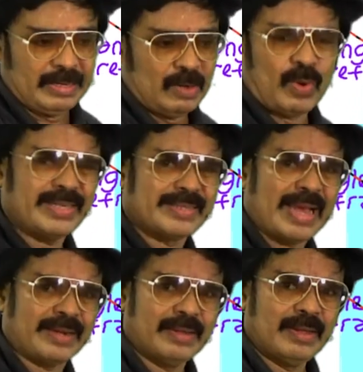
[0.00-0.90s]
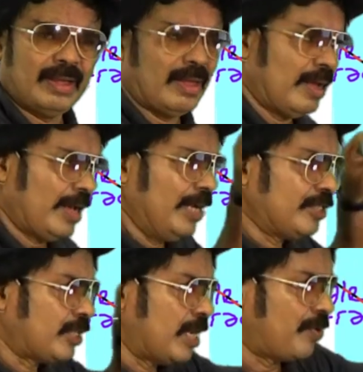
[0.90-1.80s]
Why is that?
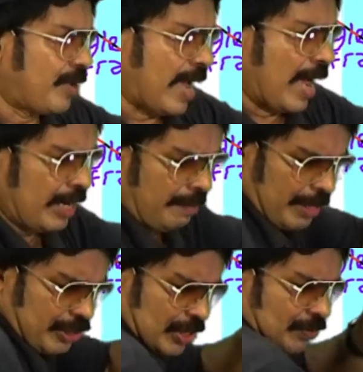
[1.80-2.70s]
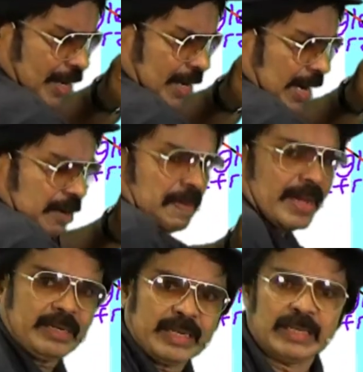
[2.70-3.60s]
Incident ray and emergent ray run
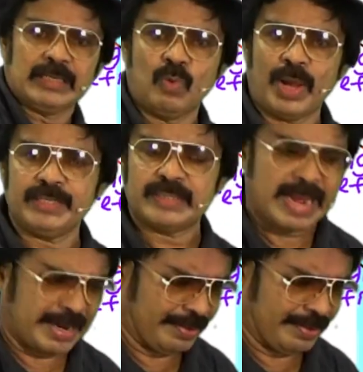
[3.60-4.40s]
parallel. Why is that?